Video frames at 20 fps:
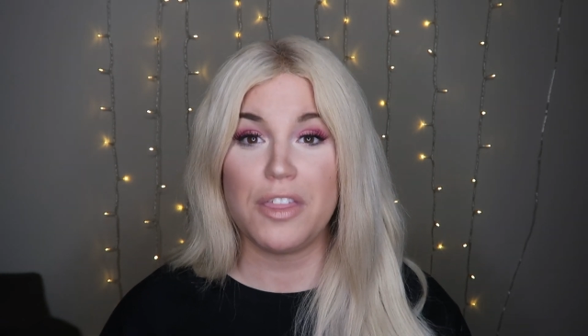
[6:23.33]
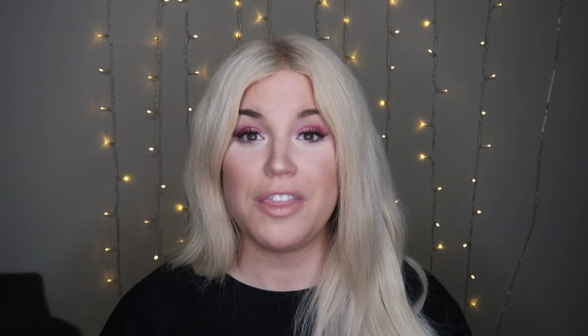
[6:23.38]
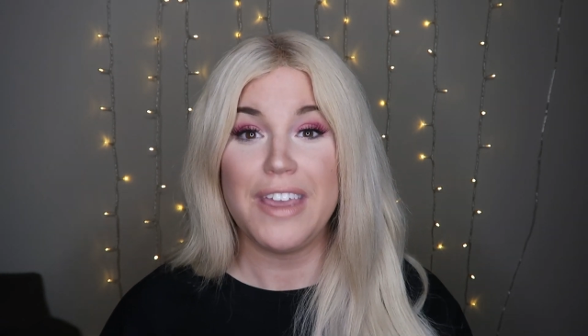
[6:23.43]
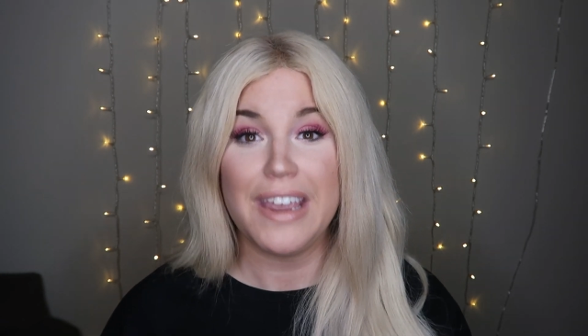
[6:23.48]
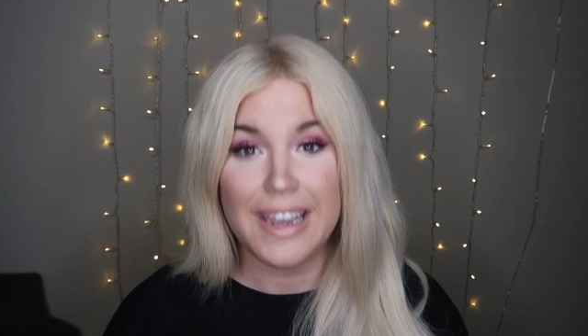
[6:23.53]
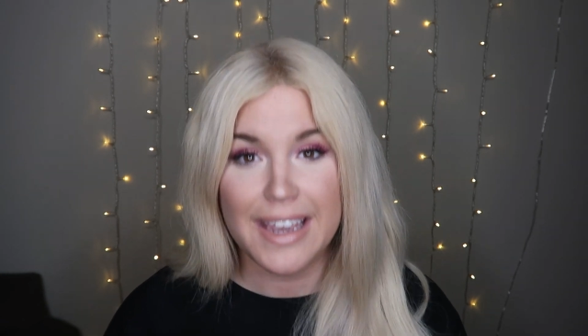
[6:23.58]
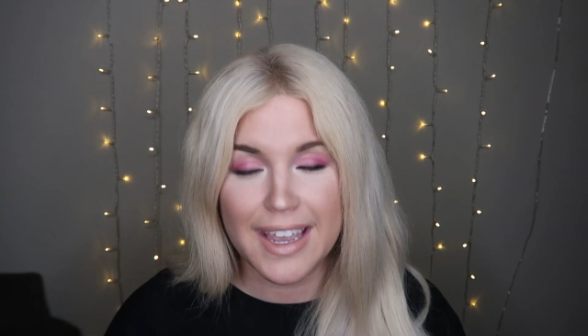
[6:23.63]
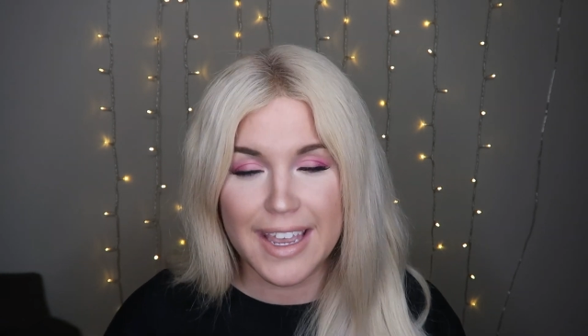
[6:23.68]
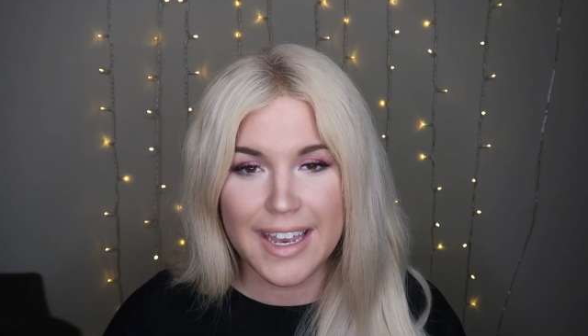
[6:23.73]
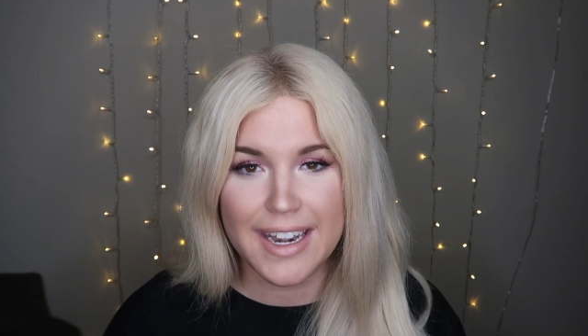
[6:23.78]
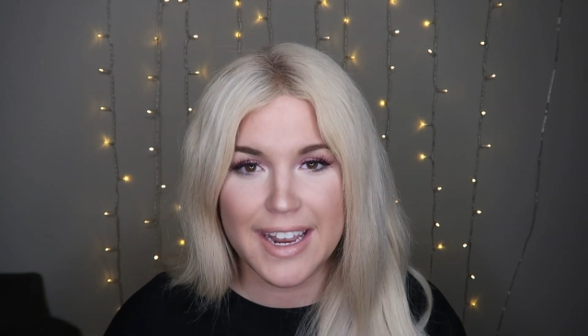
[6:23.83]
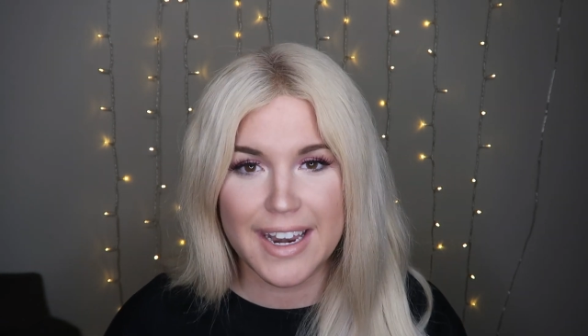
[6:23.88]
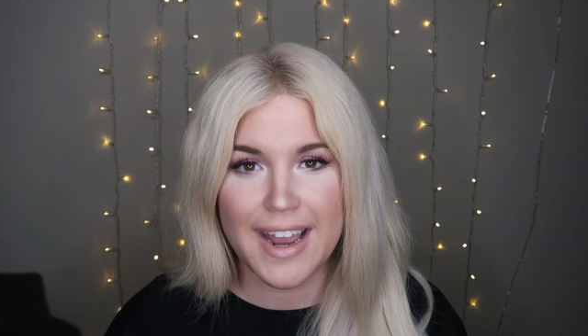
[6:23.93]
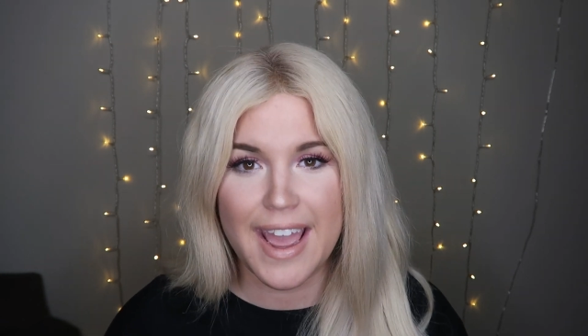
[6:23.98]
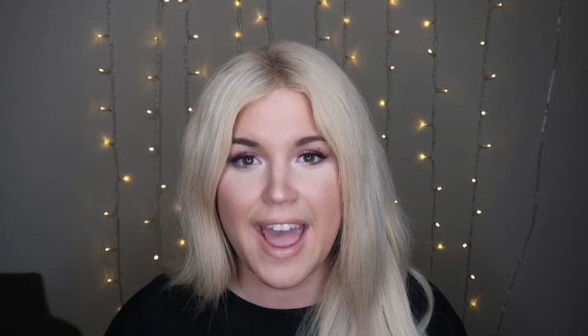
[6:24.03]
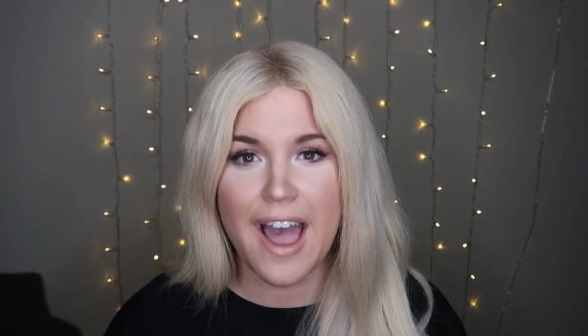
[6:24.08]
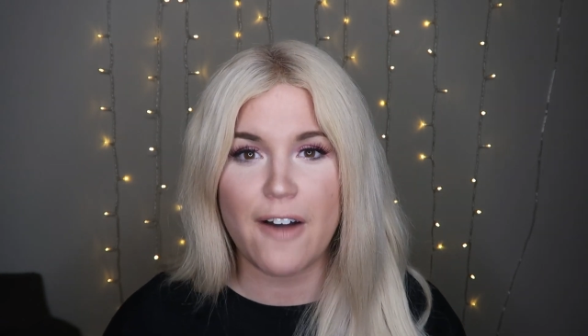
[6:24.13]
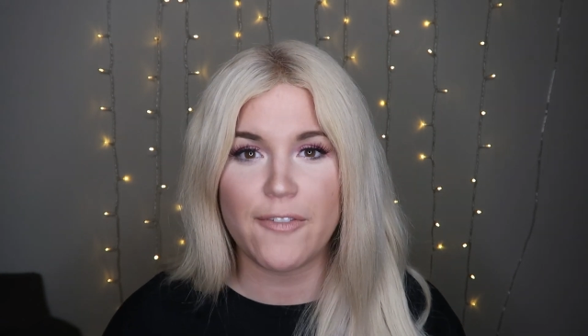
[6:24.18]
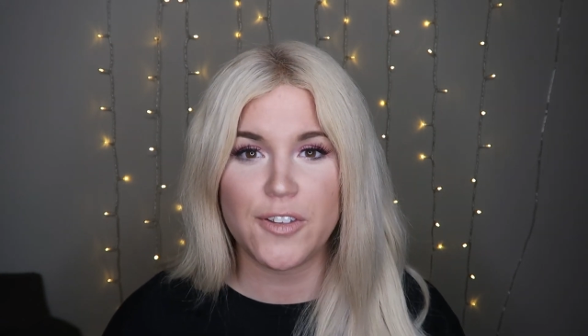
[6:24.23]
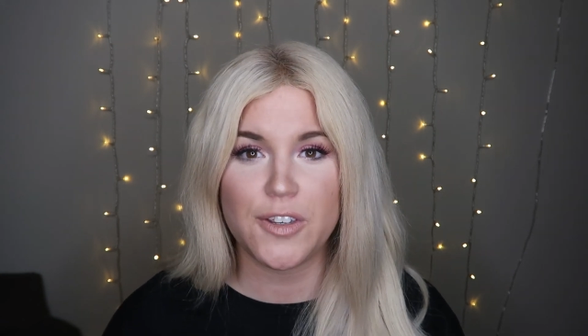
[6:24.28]
thinking and
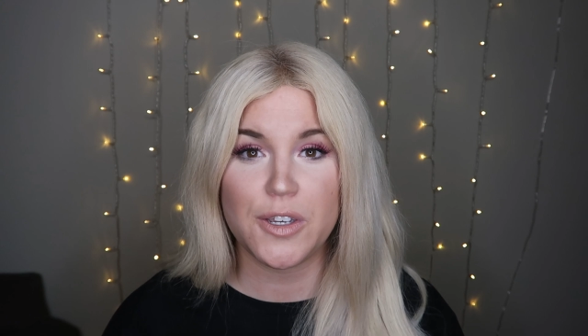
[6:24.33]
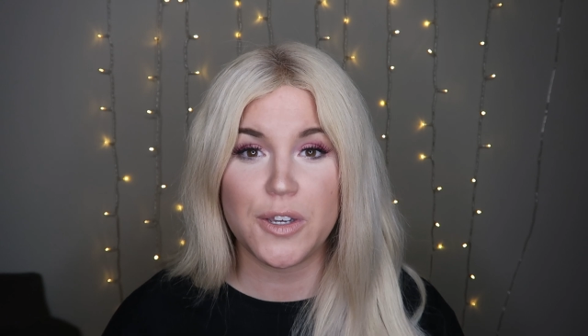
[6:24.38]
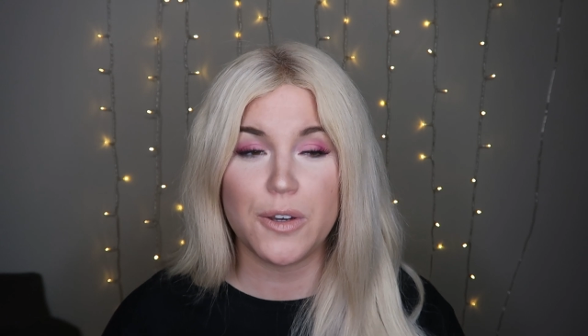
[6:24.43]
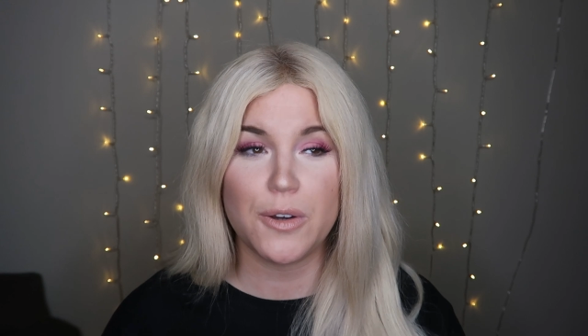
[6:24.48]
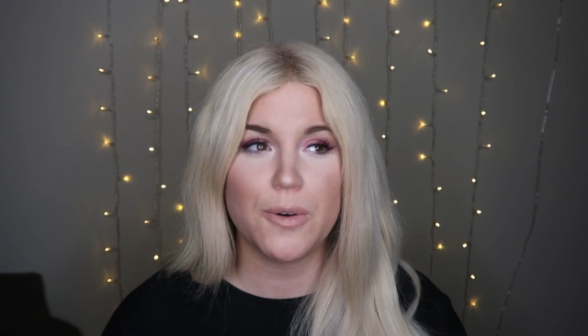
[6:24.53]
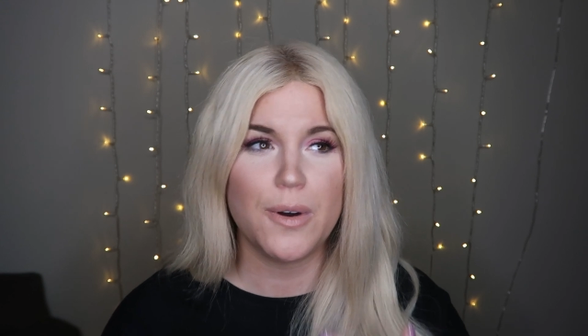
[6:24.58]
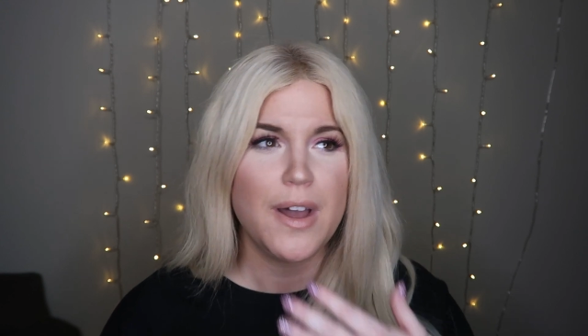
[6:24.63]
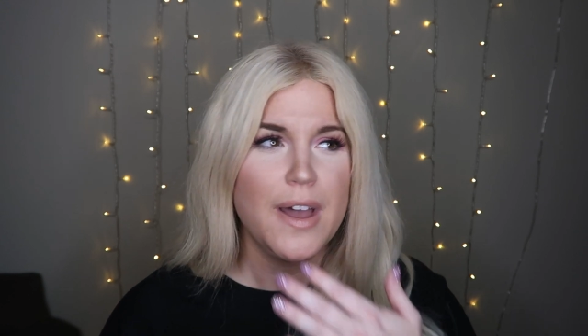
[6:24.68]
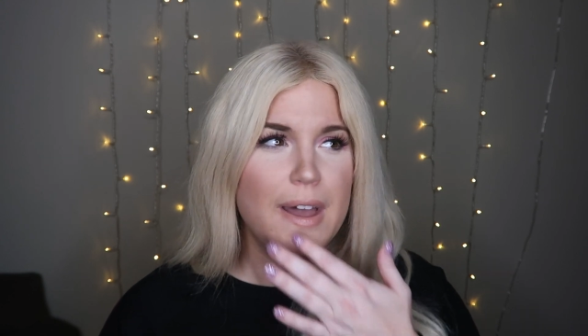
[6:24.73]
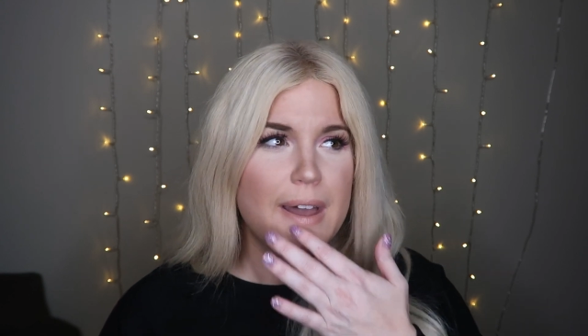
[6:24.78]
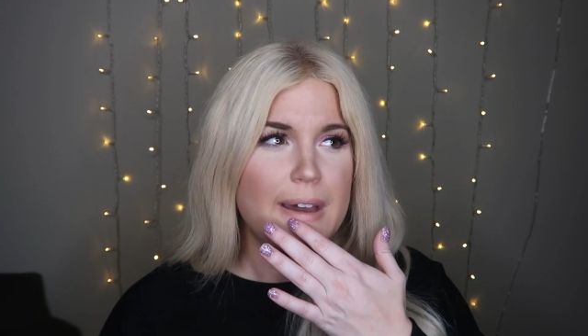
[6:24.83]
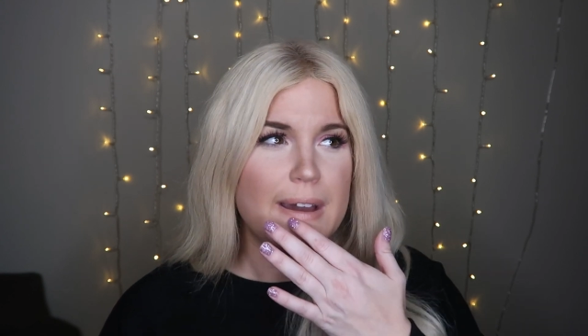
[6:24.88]
I have to